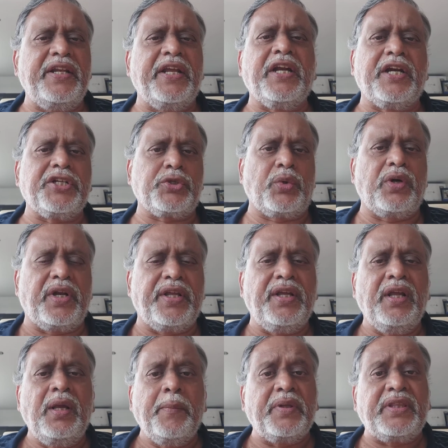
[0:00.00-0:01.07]
English only.
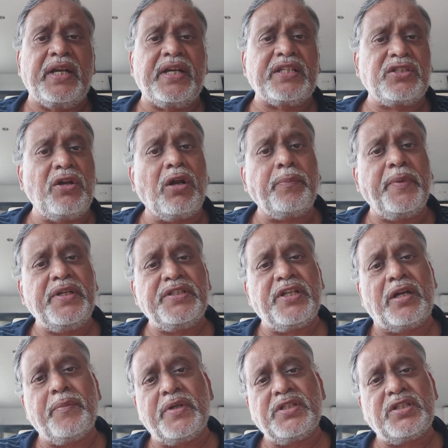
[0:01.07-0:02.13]
But that does not mean
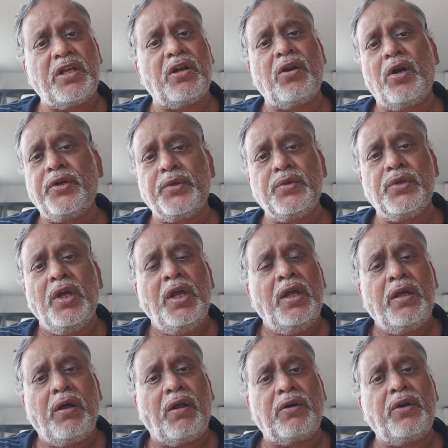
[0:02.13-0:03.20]
Germans are
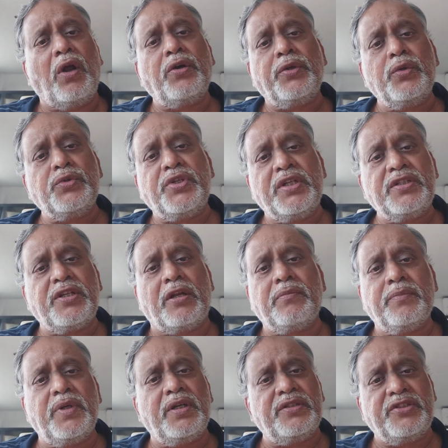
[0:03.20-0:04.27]
not using
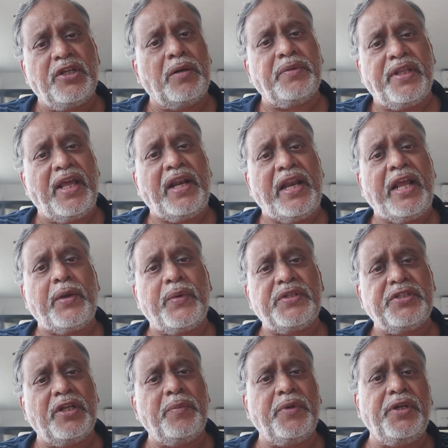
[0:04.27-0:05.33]
their language,
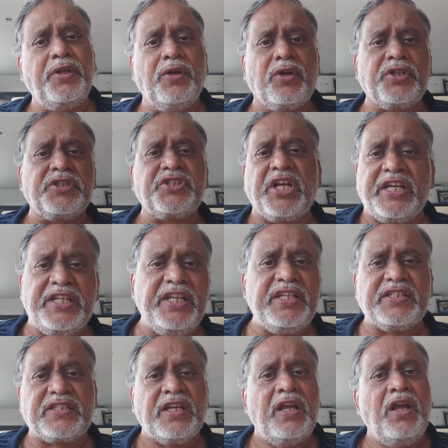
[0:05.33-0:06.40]
Germany, or the
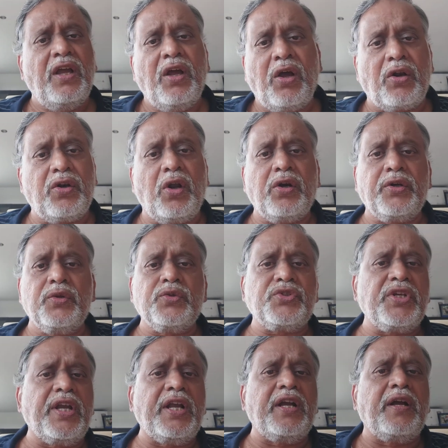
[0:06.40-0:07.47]
Chinese are not
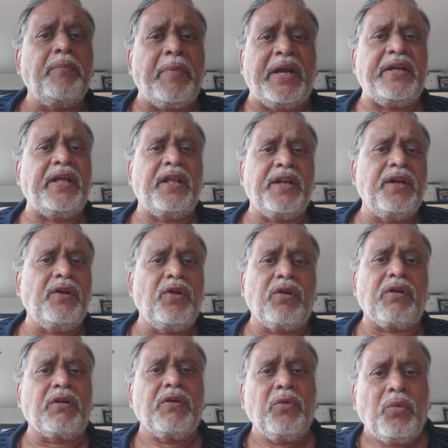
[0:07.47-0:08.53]
using Mandarin
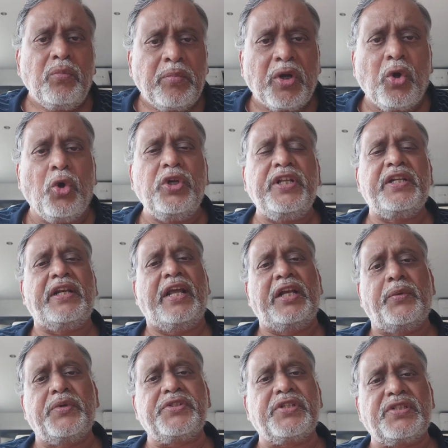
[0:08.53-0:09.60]
or Mongolian
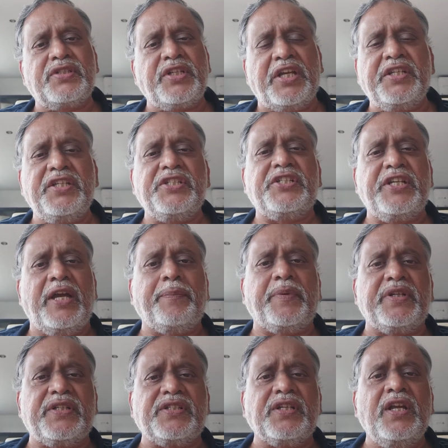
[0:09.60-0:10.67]
languages, Chinese,
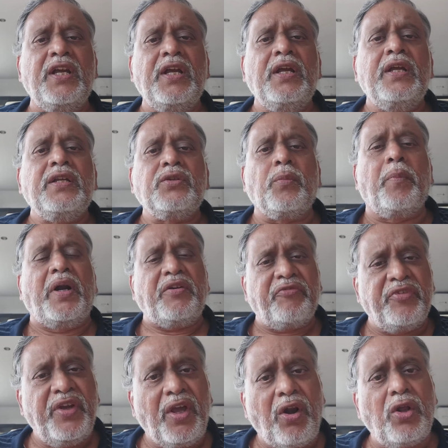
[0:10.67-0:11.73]
Japanese. So, but
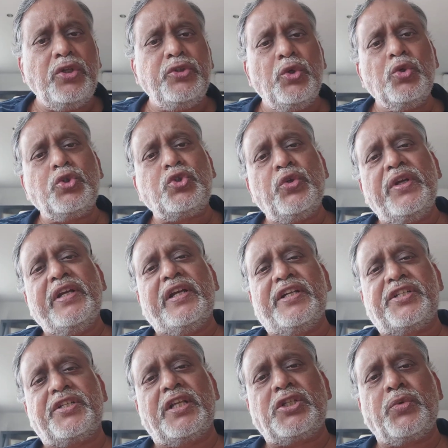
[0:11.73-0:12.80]
we are all used to
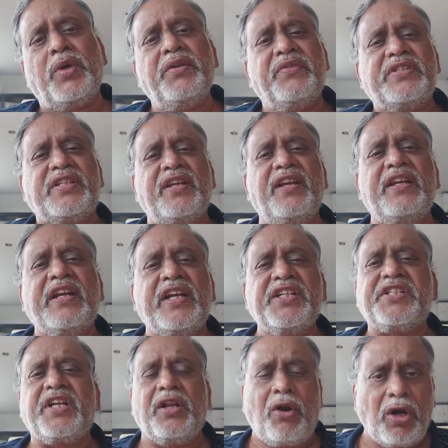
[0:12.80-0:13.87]
English. That's why we say
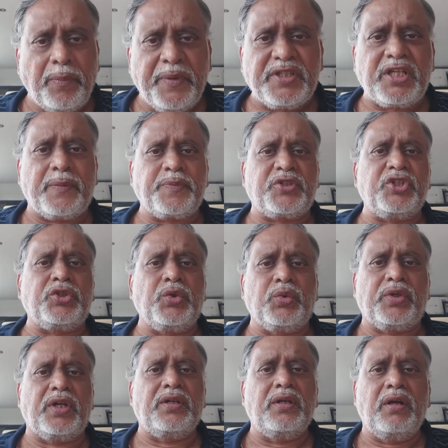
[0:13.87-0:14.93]
English cannot be
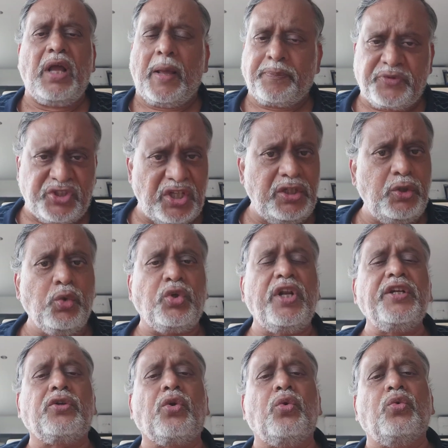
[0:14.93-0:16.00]
substituted.
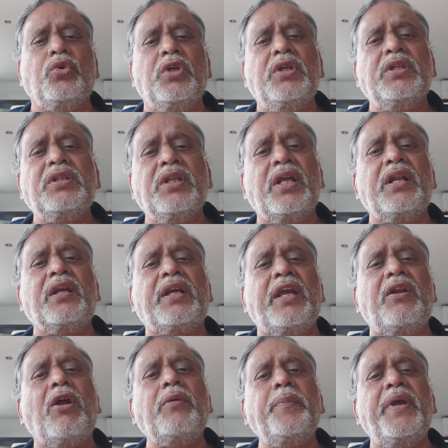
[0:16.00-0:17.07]
Absolutely true. There
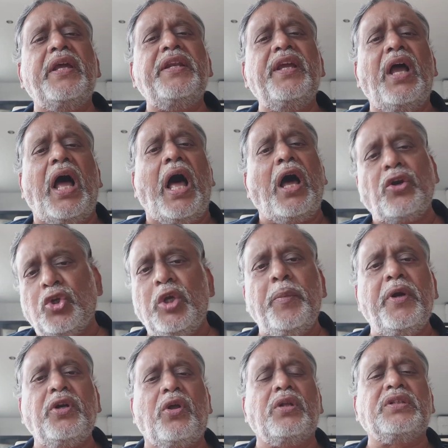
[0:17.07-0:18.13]
cannot be any
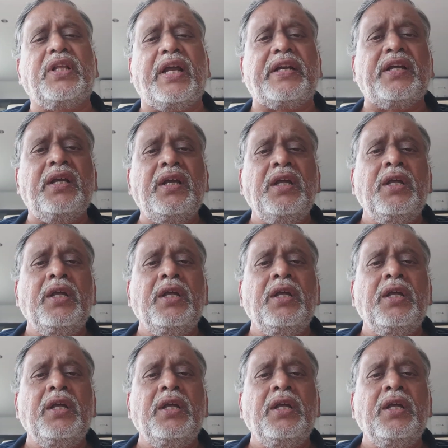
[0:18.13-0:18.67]
argument on that.